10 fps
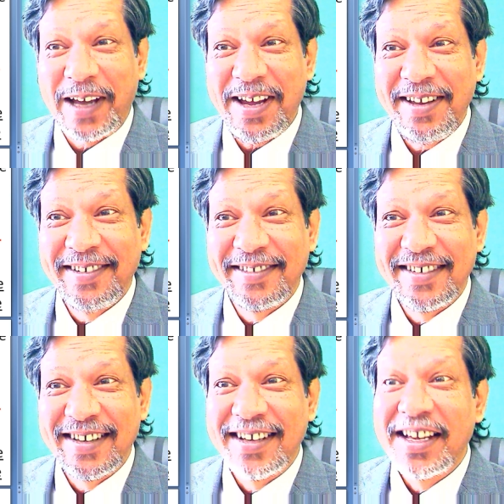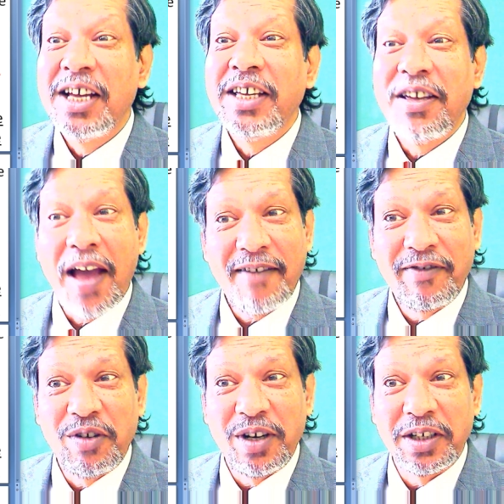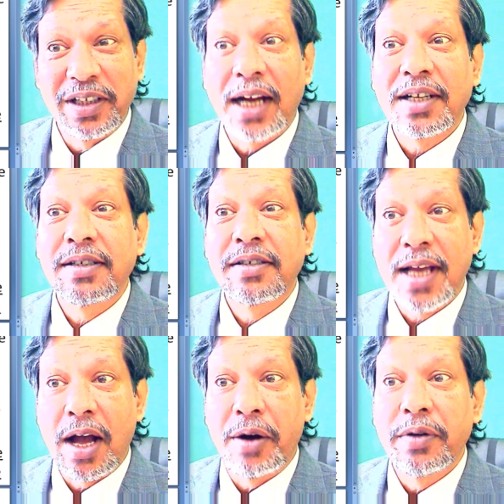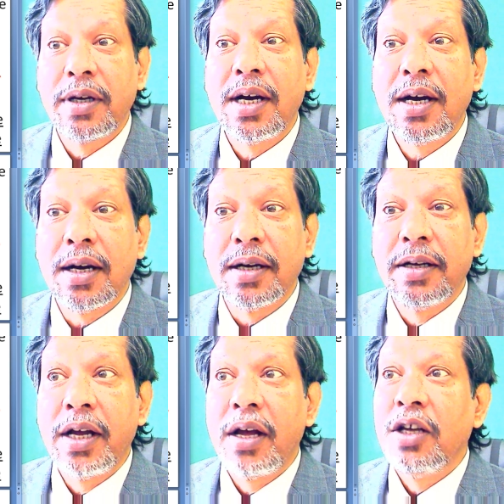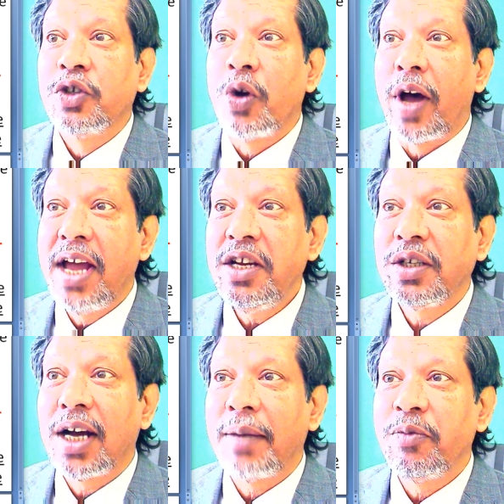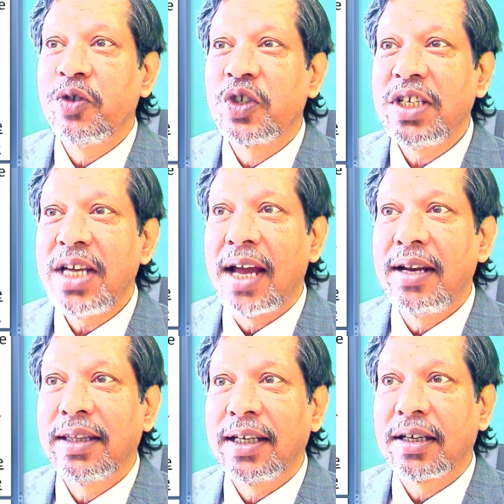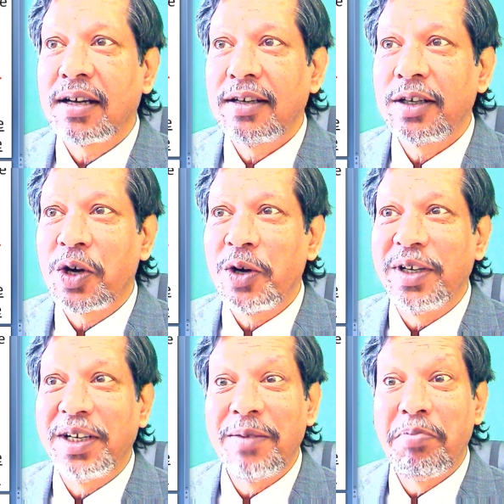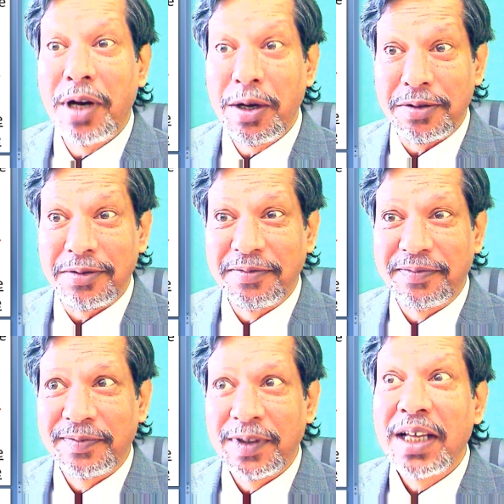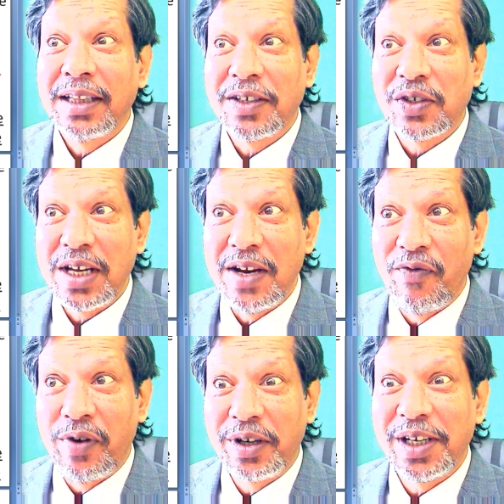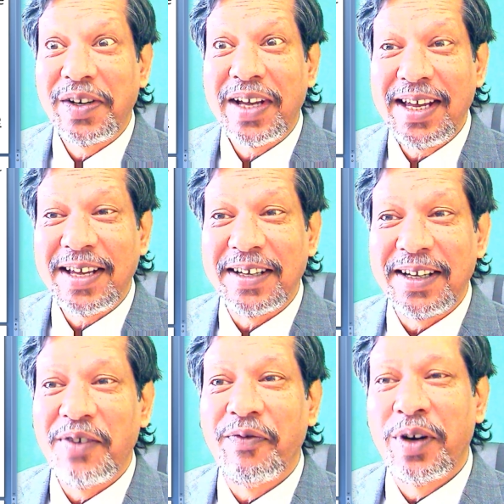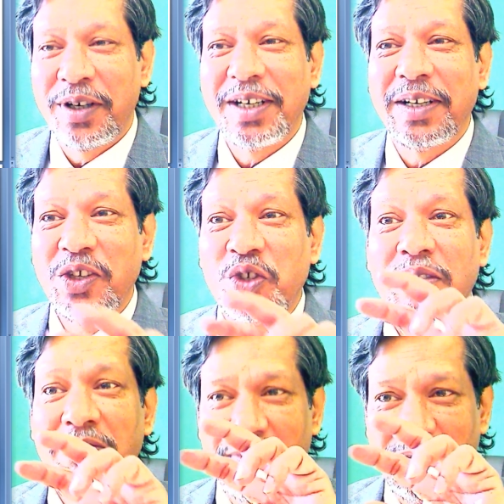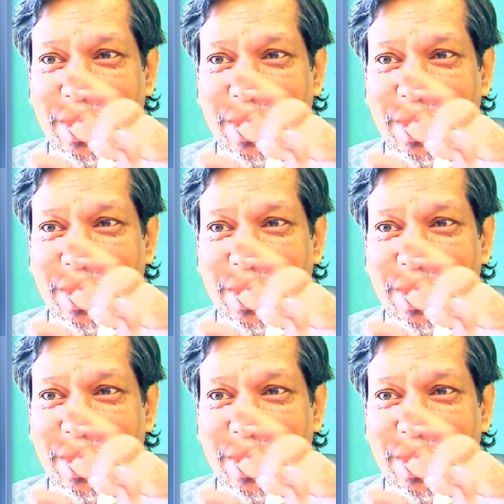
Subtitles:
Okay? You have to learn that sound, a. So anytime you see anything color-coded in blue, this inverted E, inverted is